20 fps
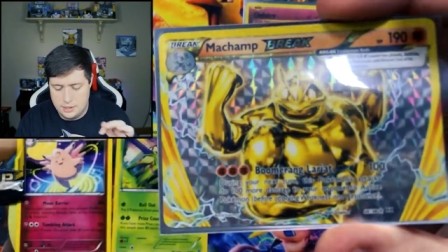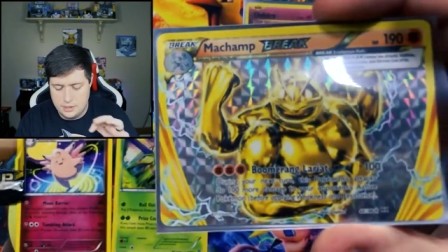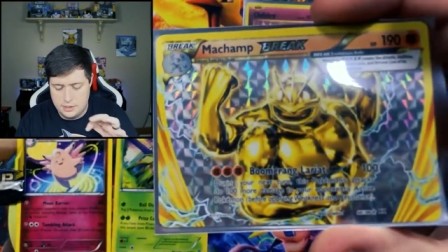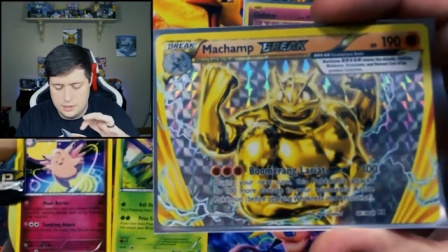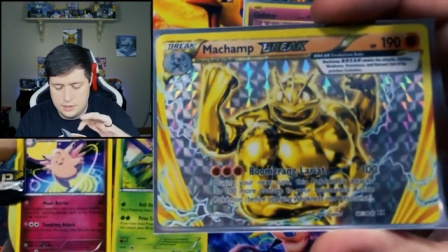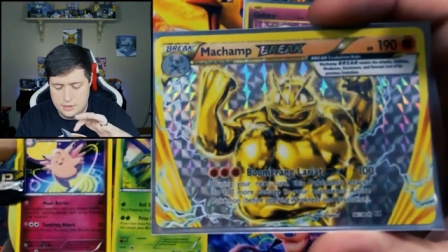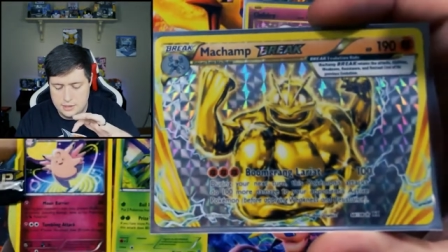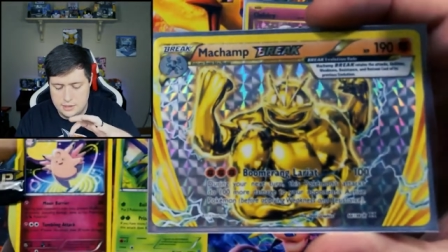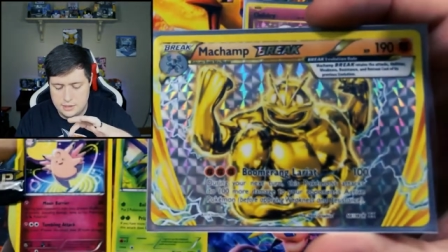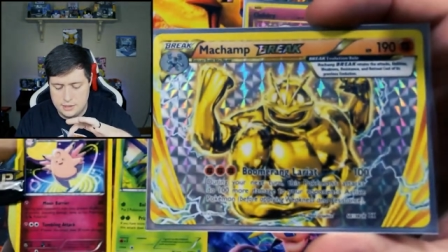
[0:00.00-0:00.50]

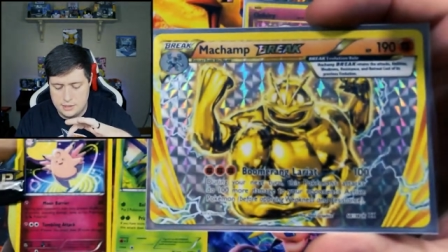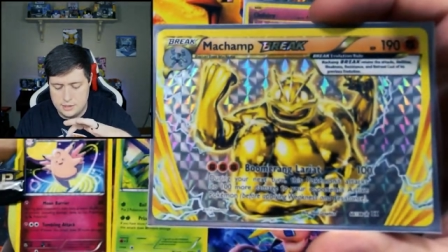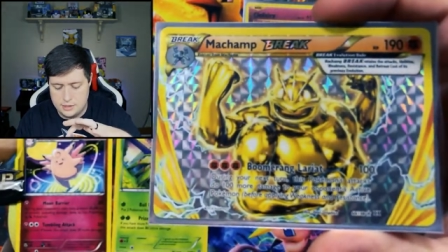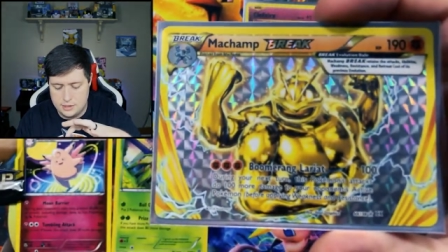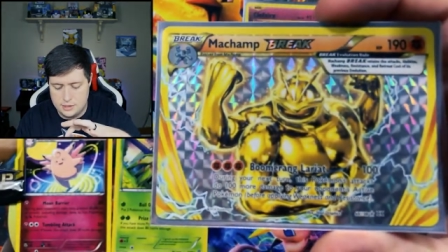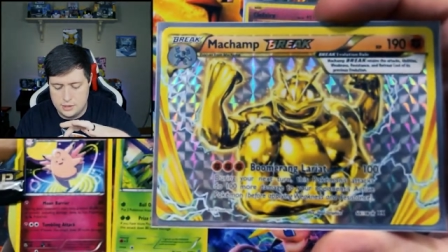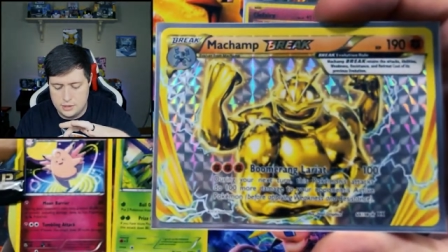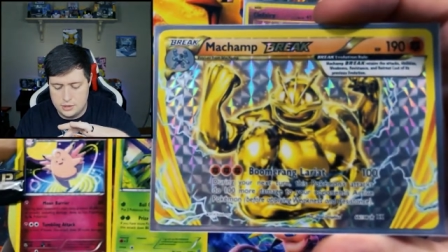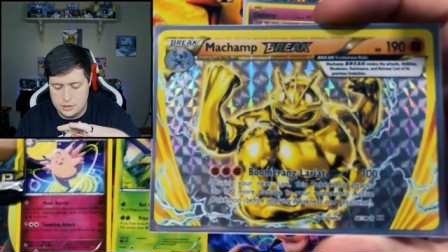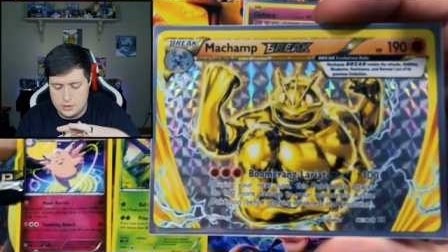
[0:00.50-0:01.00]
this is
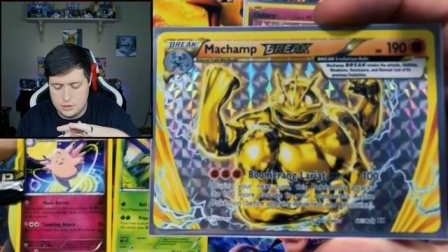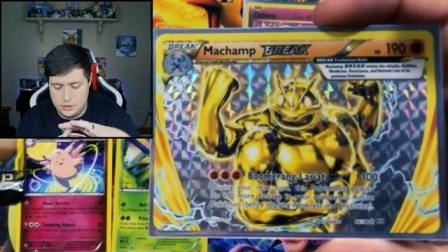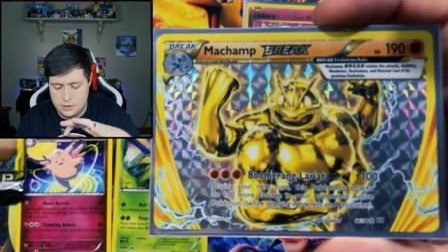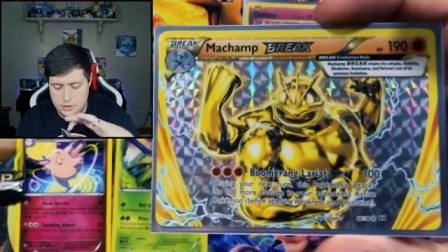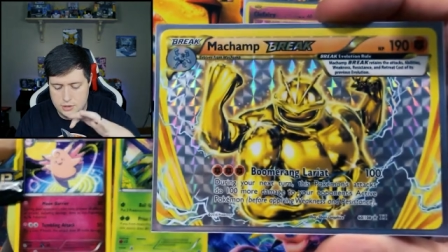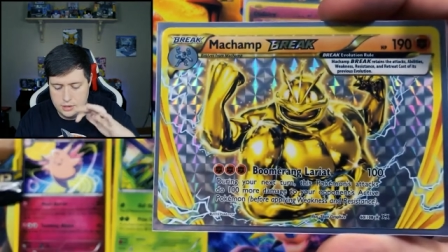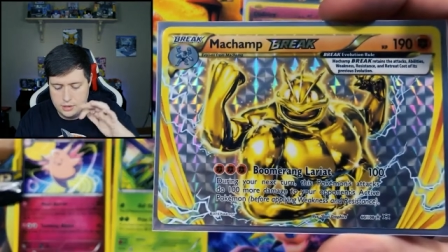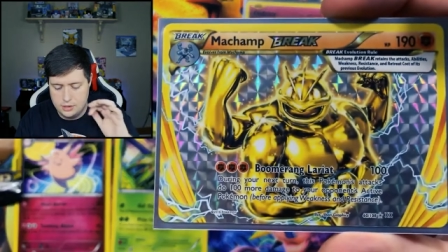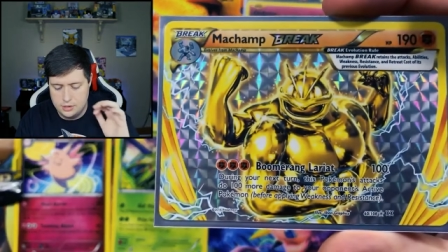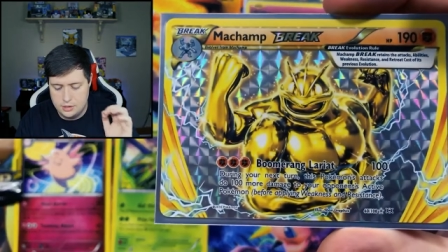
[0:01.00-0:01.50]

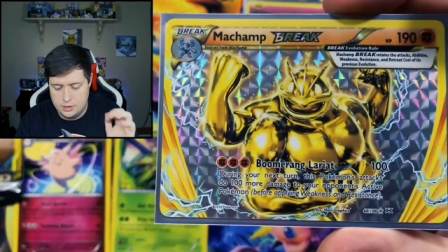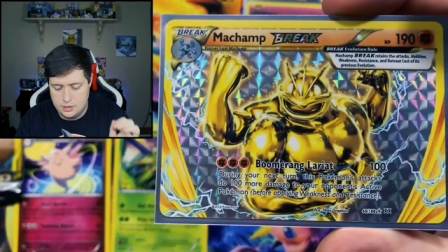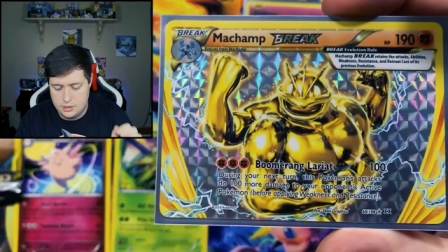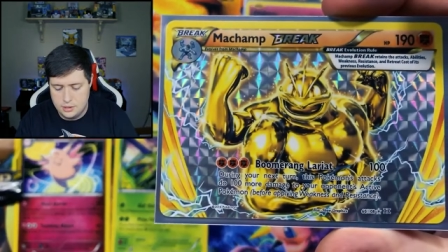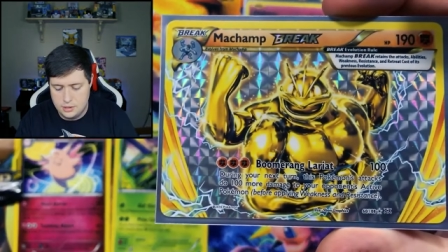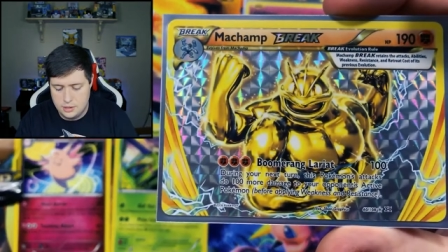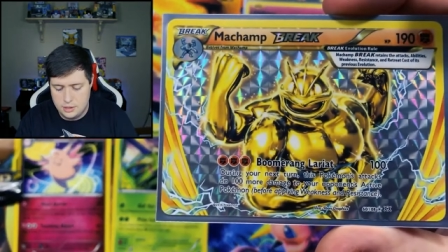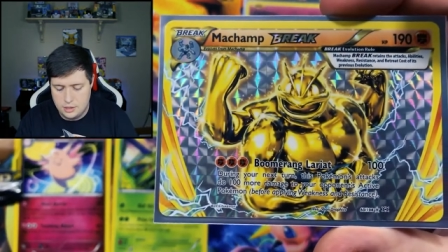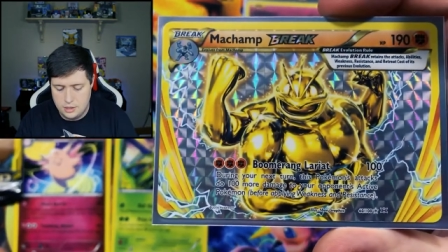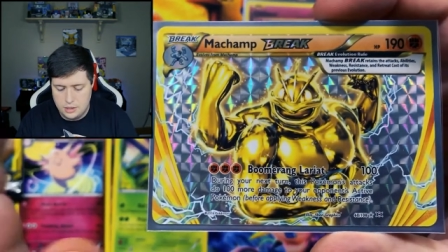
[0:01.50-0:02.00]
essentially
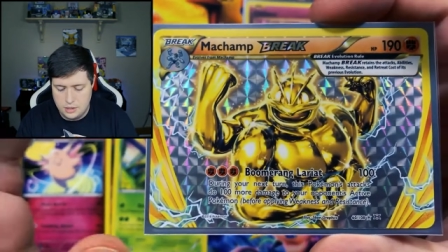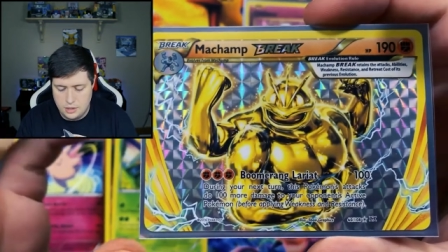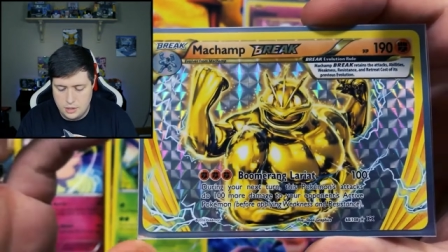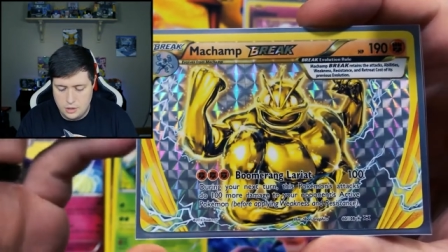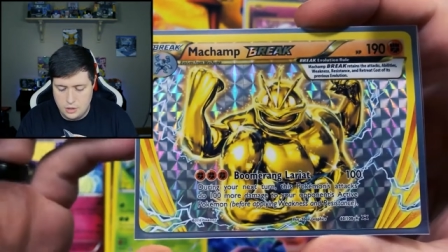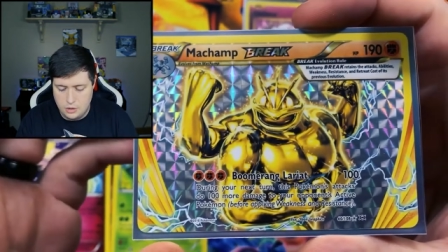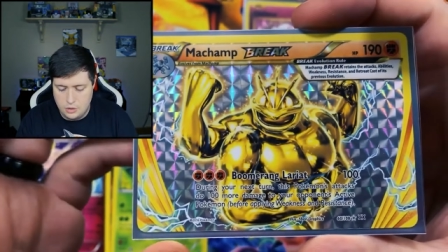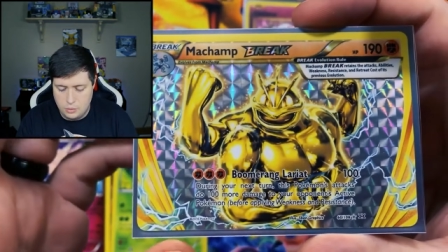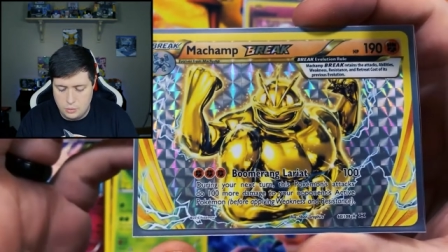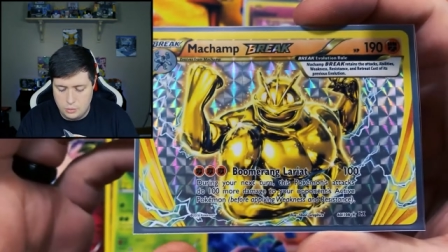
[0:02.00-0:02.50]

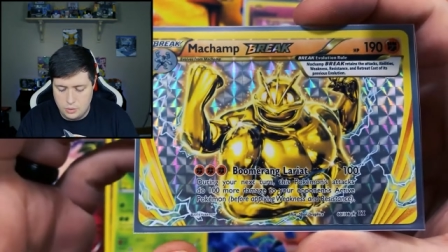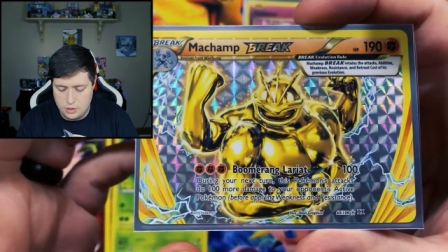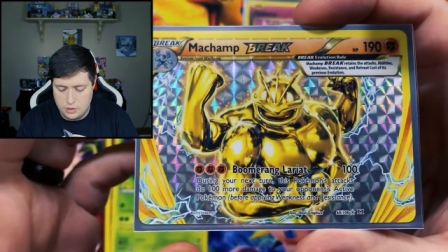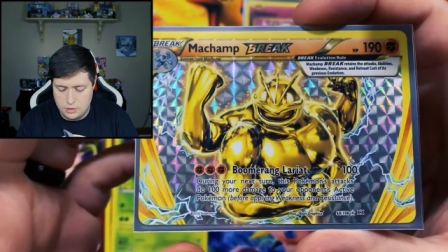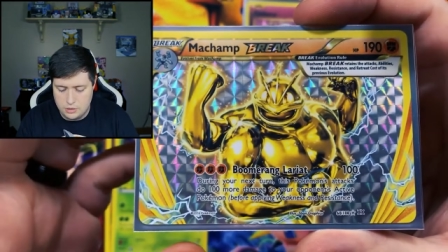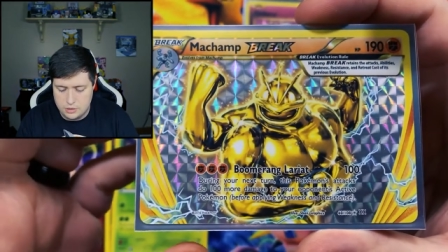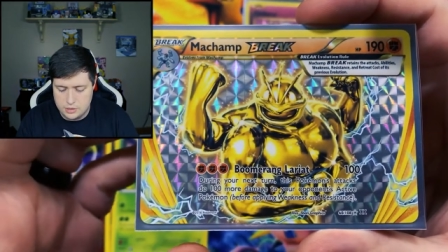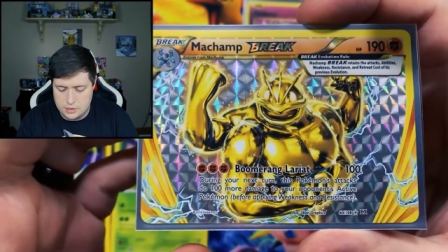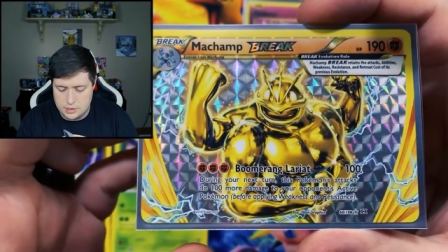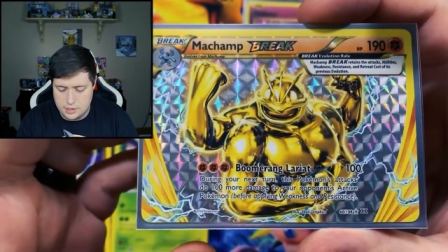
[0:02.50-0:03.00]
what it
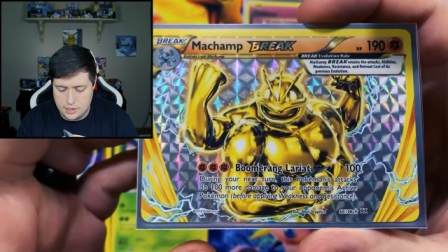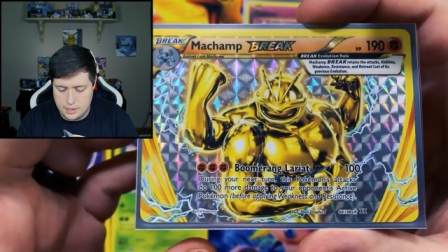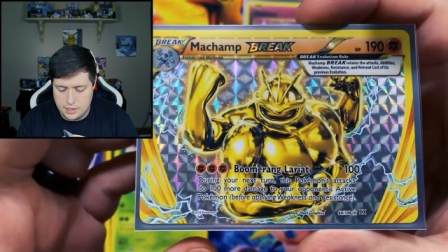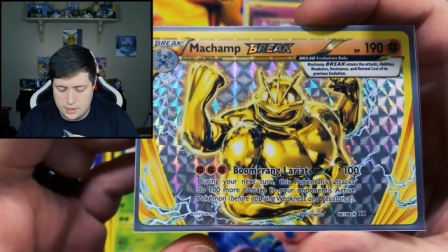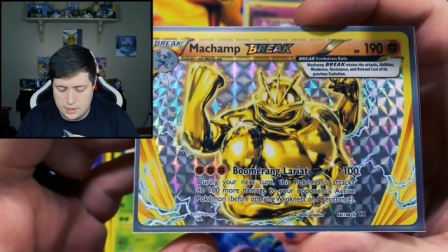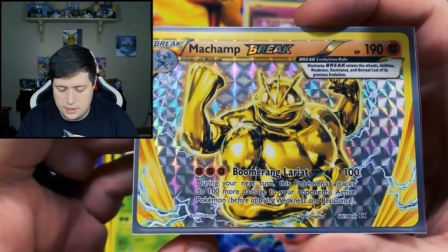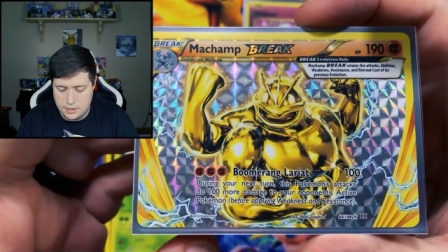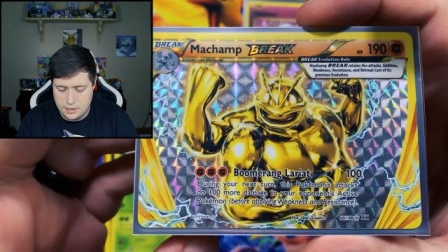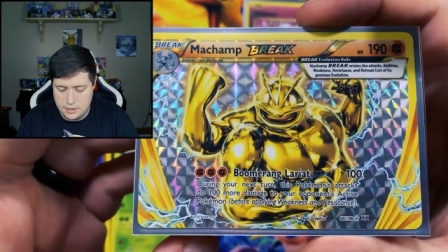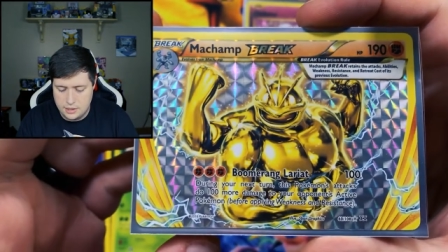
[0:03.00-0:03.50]
looks
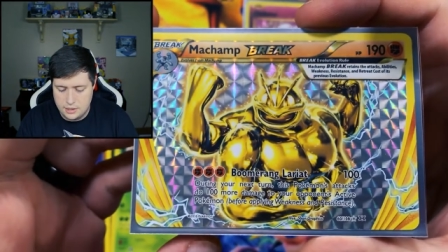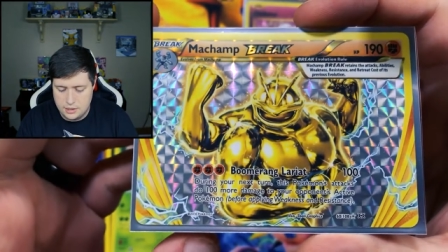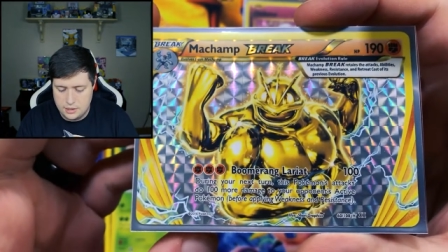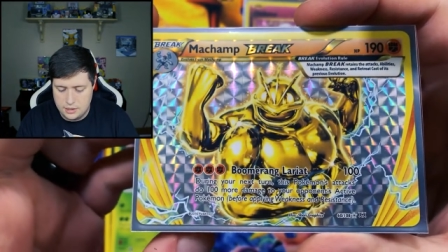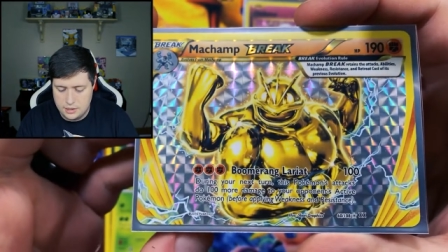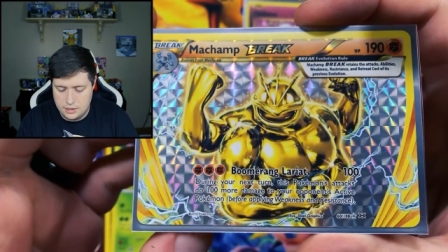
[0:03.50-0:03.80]
like.